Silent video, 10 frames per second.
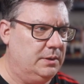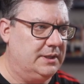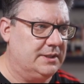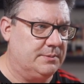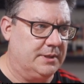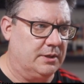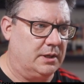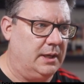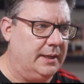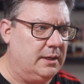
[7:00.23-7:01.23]
is we're going to
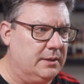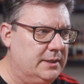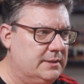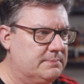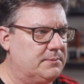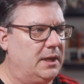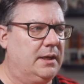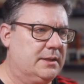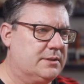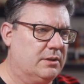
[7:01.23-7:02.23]
click on it
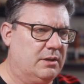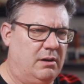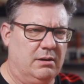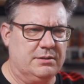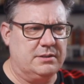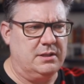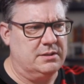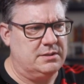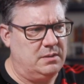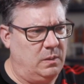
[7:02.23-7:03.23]
and it's going to ask
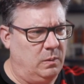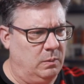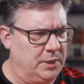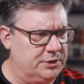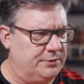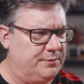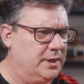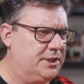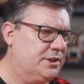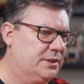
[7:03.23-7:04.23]
us a whole bunch of
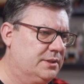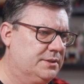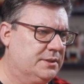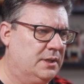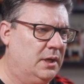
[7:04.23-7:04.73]
questions.